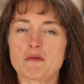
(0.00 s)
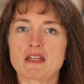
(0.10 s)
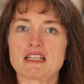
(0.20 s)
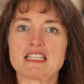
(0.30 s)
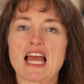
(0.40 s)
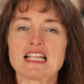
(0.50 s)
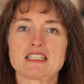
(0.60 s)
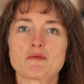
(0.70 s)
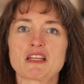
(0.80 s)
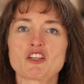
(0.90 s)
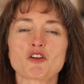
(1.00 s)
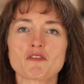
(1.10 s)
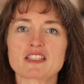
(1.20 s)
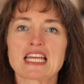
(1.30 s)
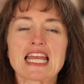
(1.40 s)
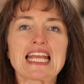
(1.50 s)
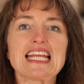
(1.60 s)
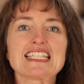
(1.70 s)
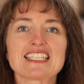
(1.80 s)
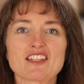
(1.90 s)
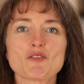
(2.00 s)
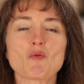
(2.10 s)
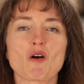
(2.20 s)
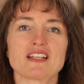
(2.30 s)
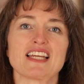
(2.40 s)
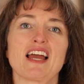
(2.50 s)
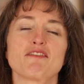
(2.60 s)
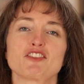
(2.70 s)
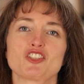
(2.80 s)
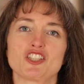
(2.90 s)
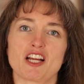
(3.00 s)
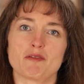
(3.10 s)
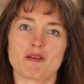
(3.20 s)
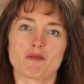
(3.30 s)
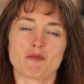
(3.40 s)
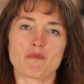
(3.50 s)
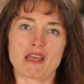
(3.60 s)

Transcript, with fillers: he would get tense, he would get nervous. He didn't want to have to share me with